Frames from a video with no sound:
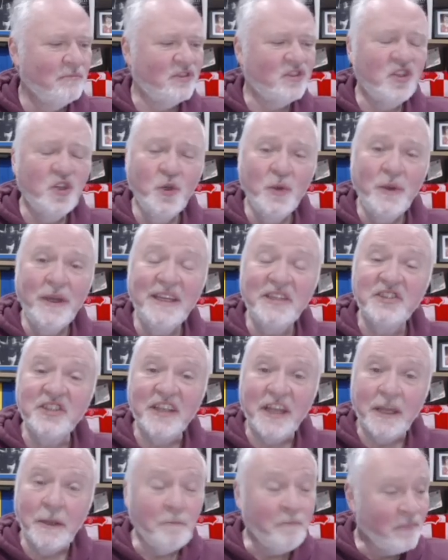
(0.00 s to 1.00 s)
too
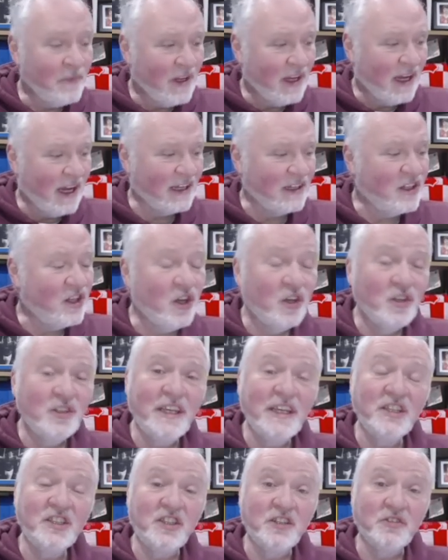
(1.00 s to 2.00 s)
easily and could
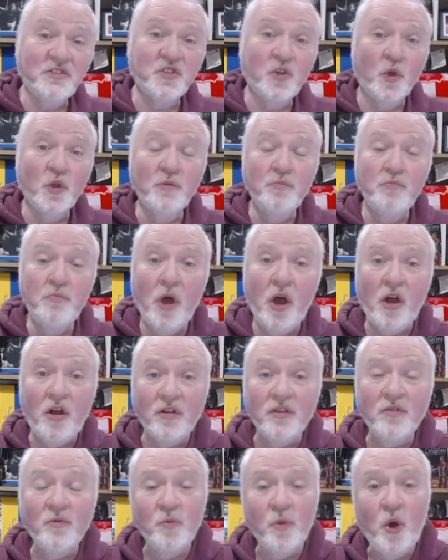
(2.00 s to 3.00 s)
easily have scored
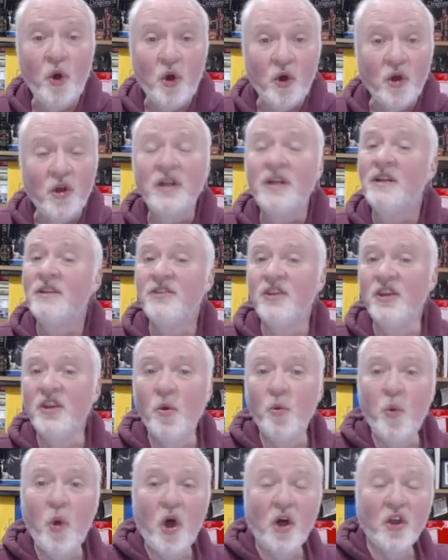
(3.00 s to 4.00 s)
more than
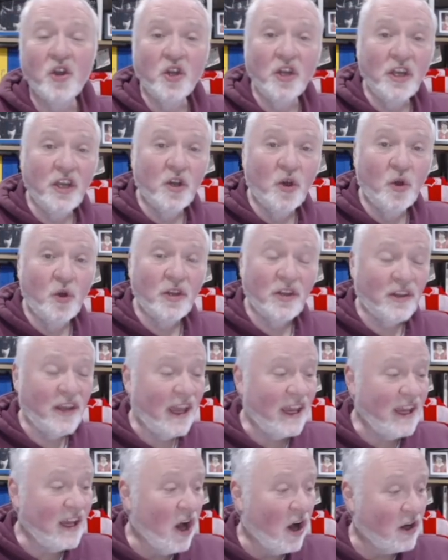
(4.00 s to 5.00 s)
the one early goal that
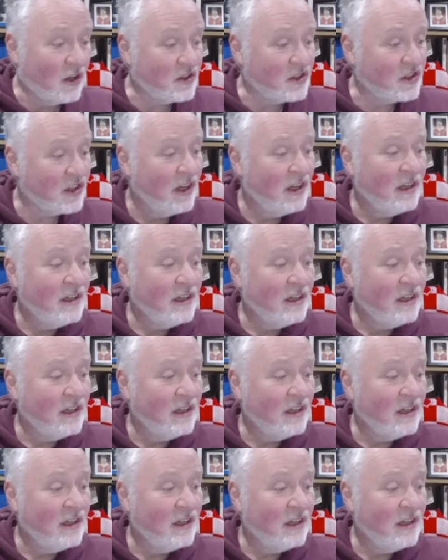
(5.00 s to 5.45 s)
they got.